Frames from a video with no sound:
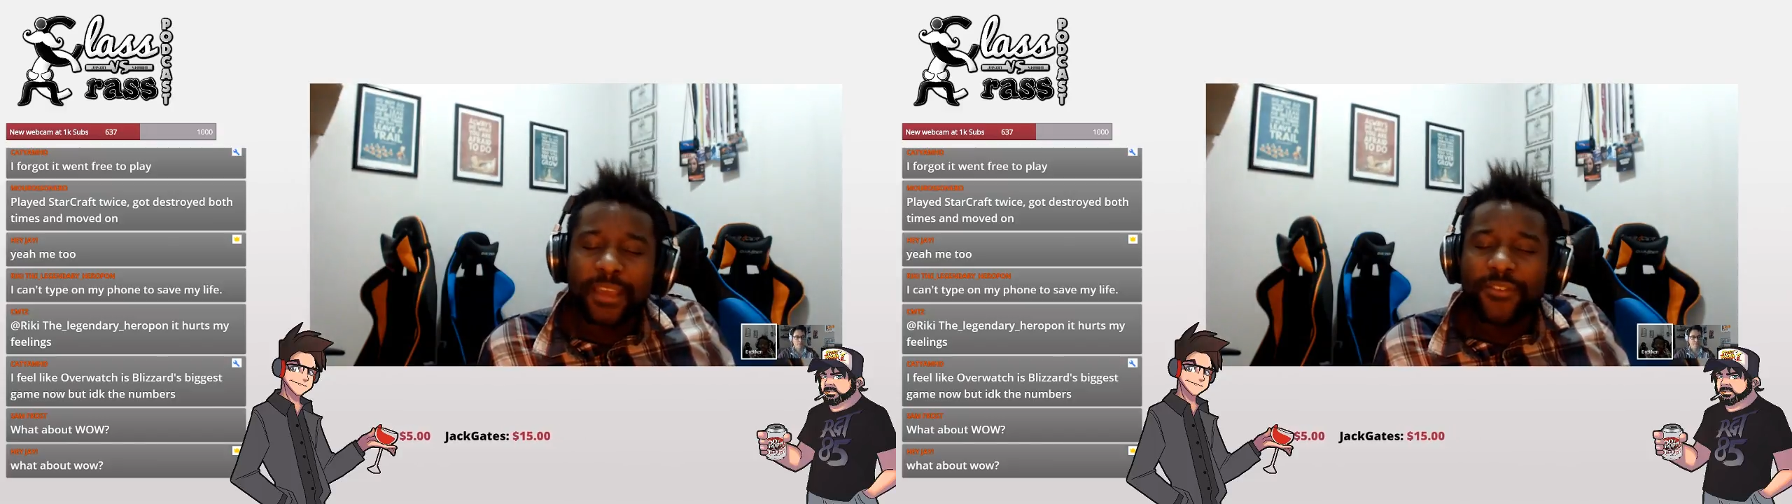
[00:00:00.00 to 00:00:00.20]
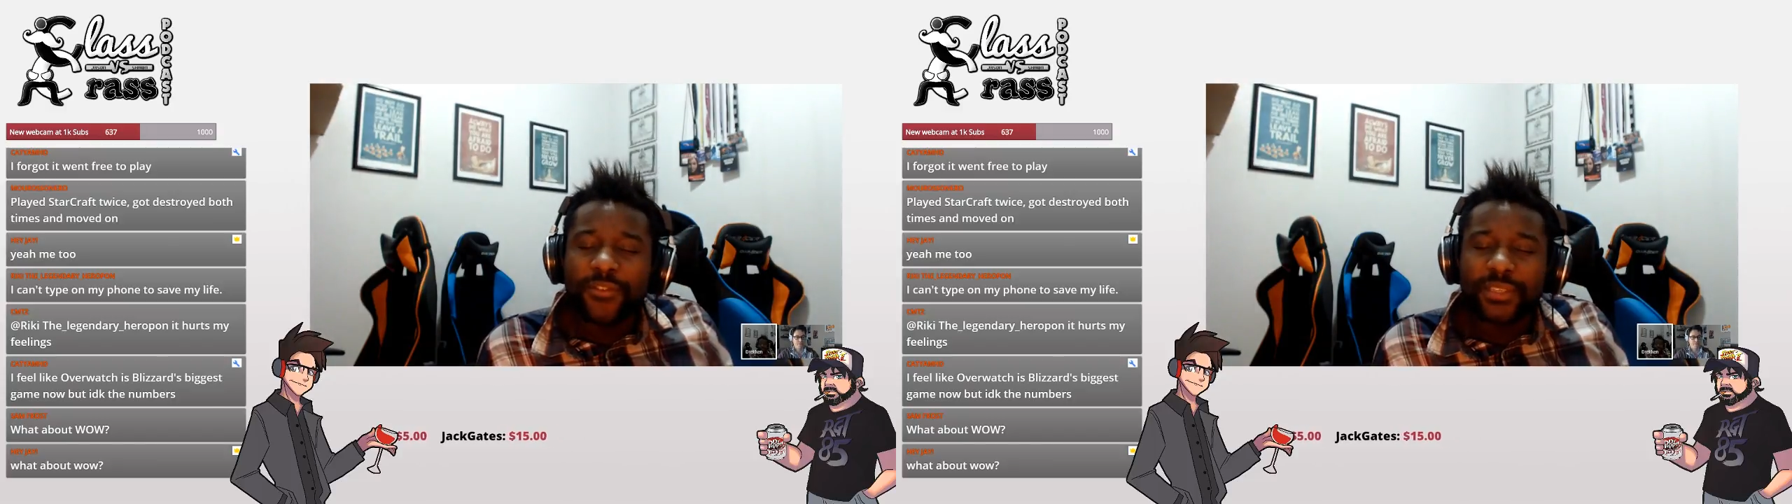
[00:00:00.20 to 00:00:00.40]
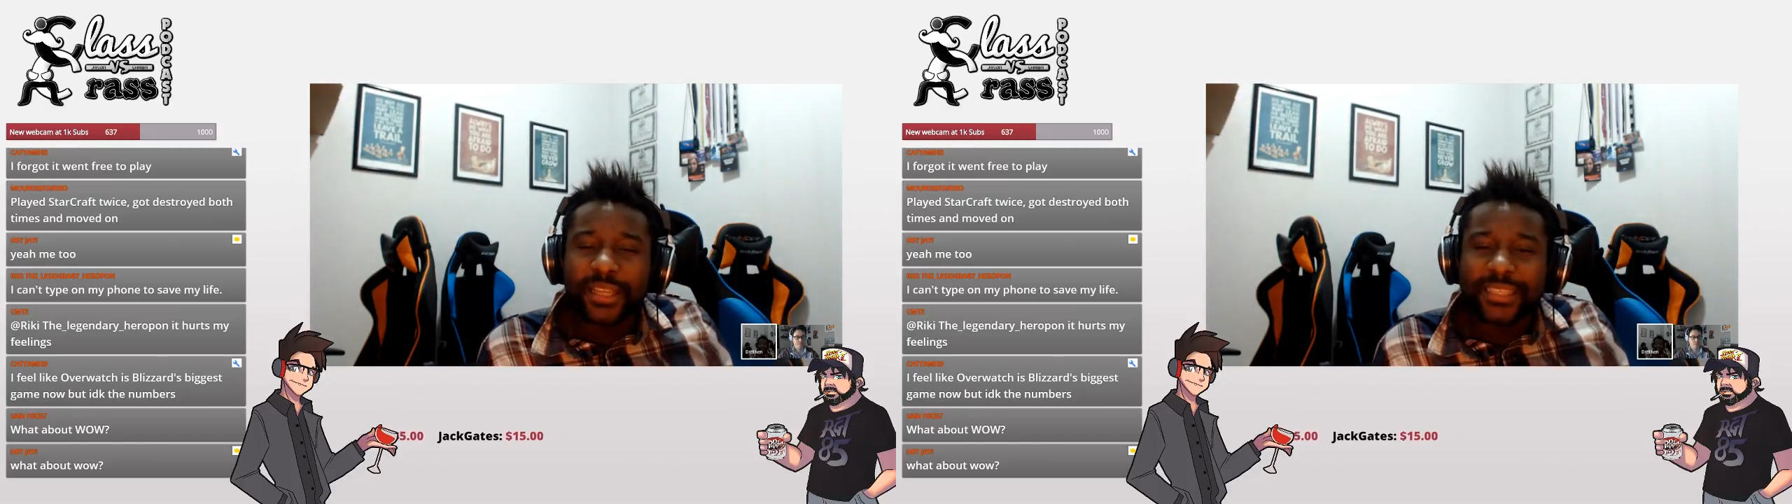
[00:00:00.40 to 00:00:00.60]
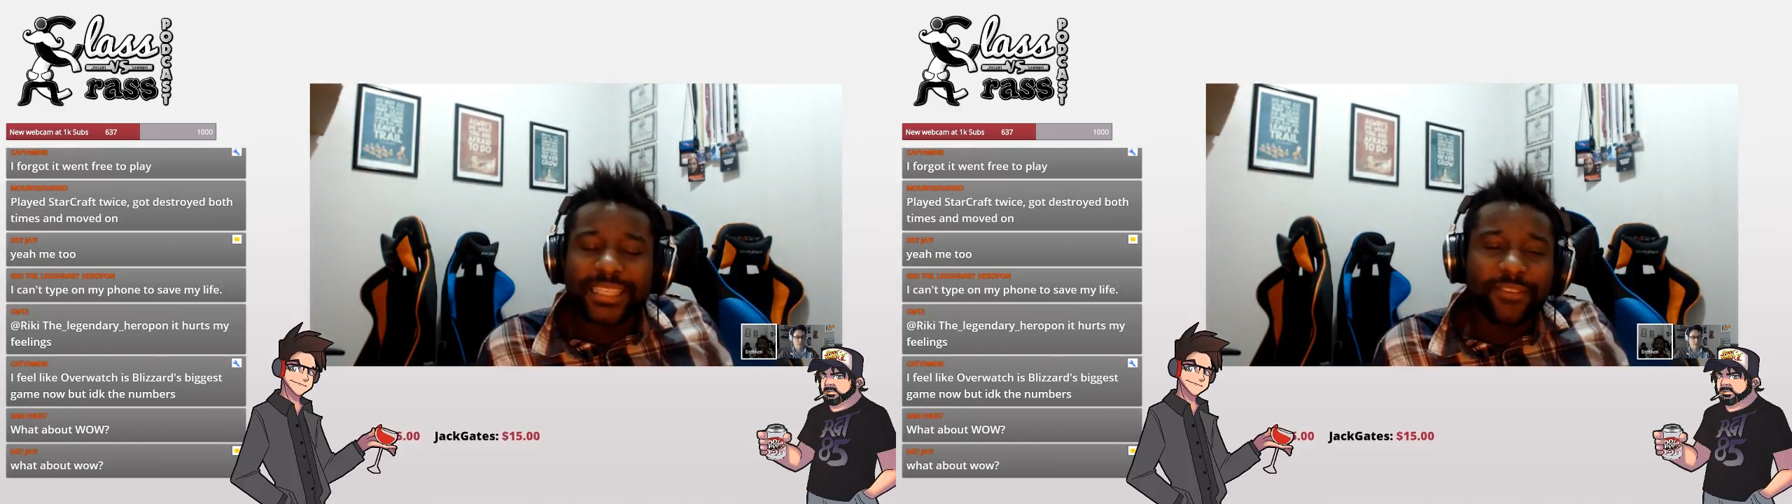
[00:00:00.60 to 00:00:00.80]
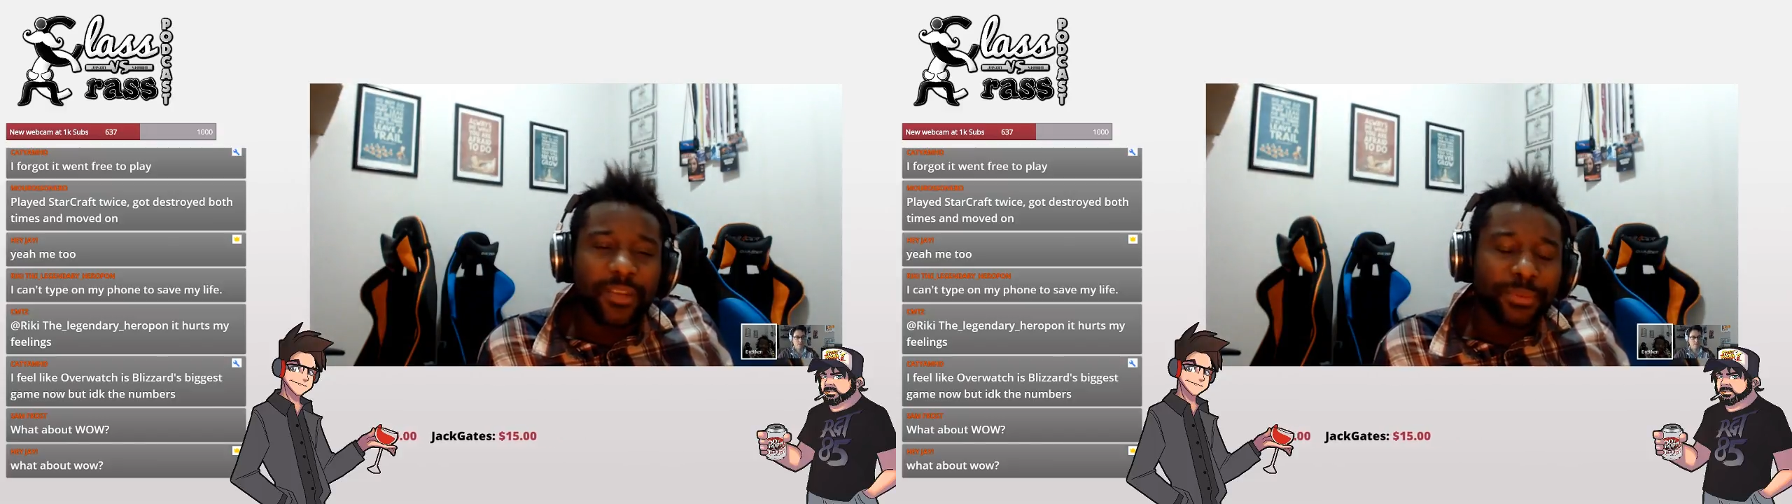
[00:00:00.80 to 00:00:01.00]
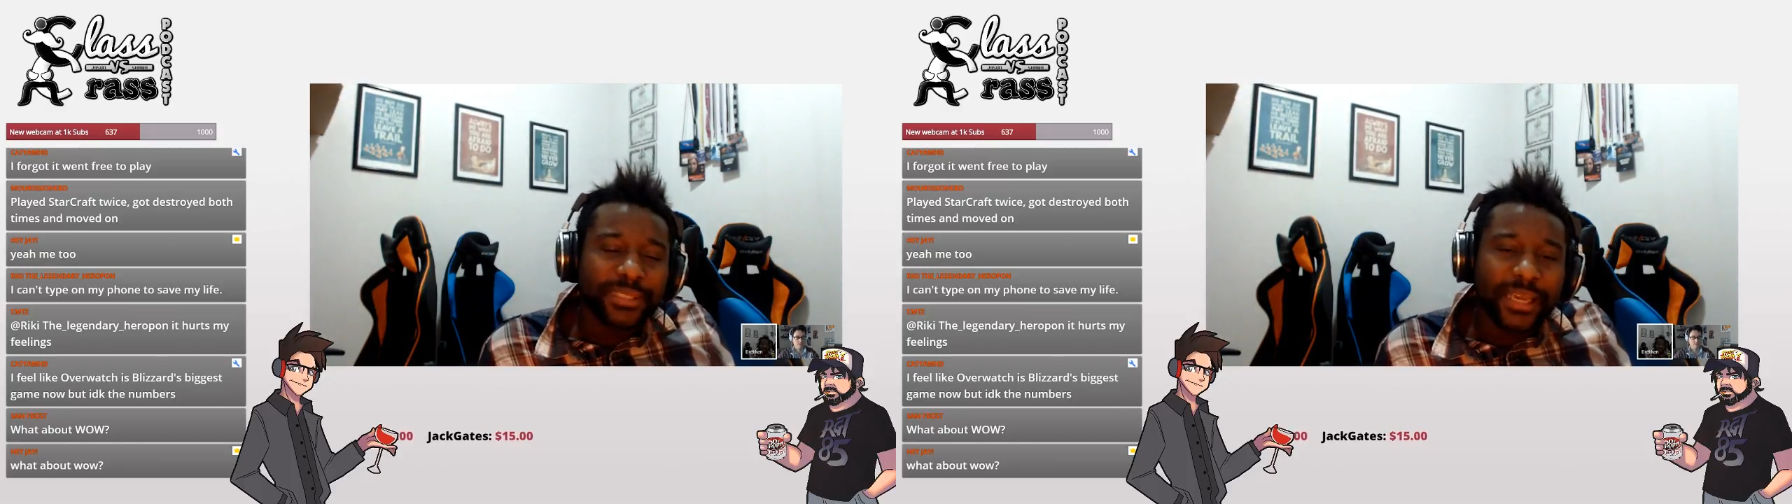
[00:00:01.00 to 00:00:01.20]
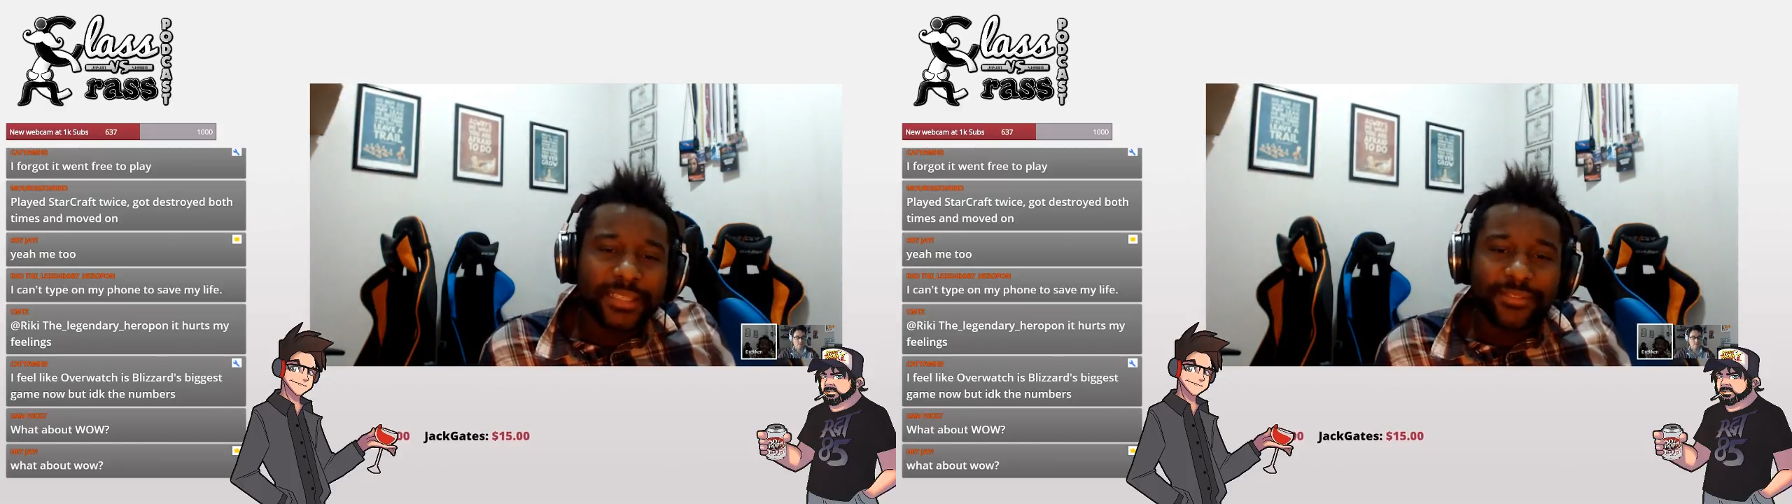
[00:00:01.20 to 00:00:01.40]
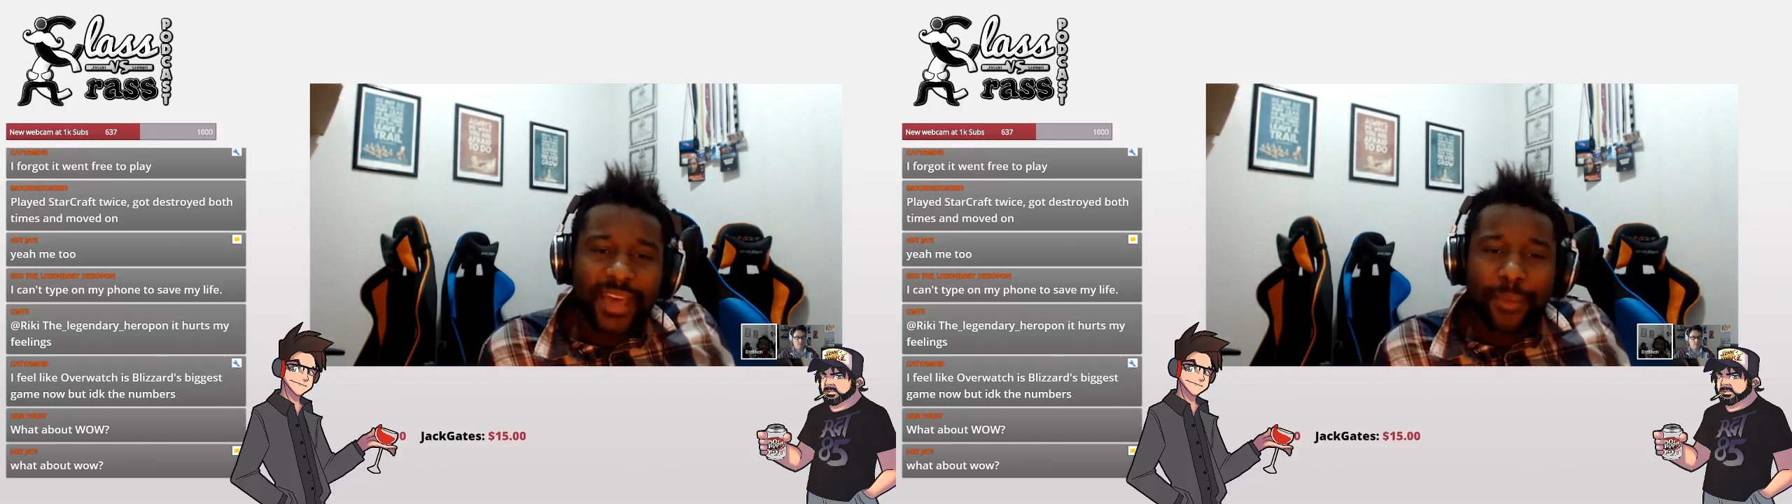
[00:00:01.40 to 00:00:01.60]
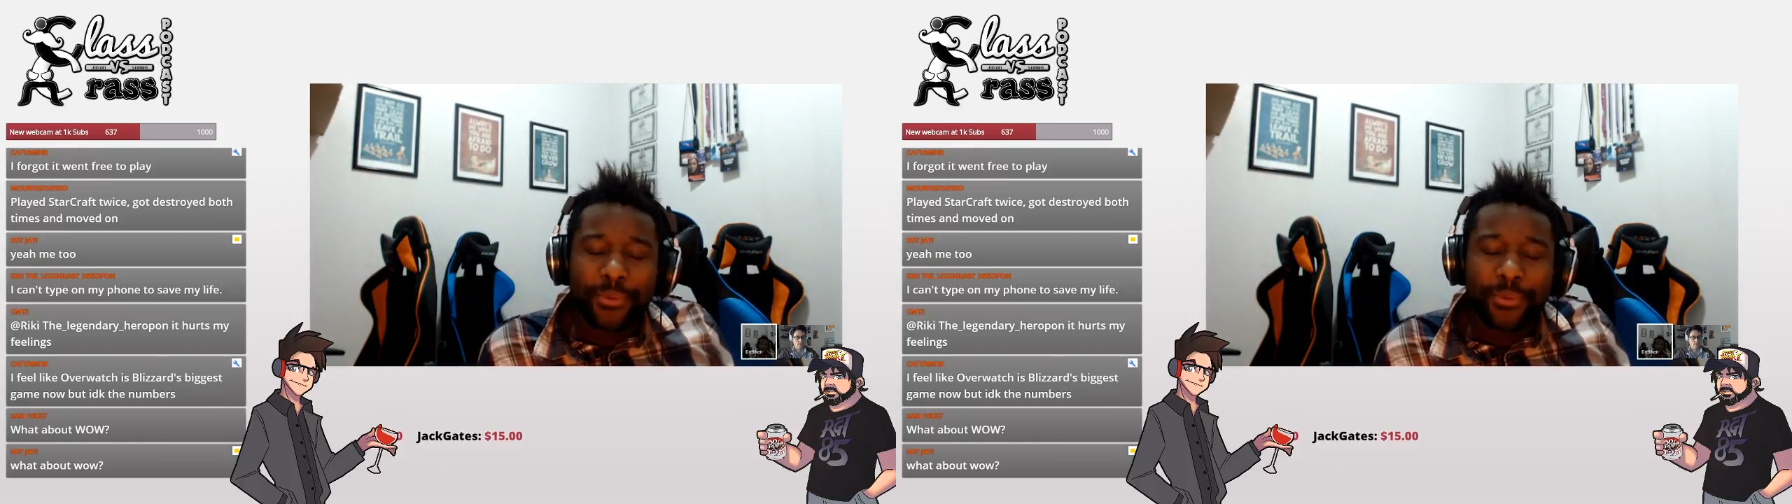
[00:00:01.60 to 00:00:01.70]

even if you say that's 70% of